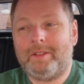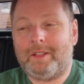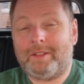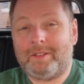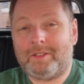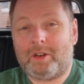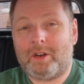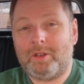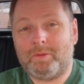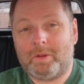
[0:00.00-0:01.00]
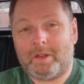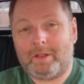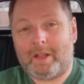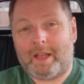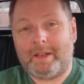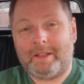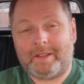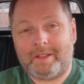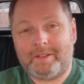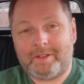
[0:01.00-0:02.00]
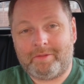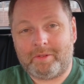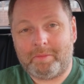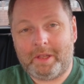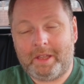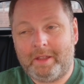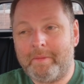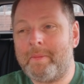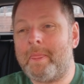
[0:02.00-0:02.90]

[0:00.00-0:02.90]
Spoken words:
that the stars will align like they did for me,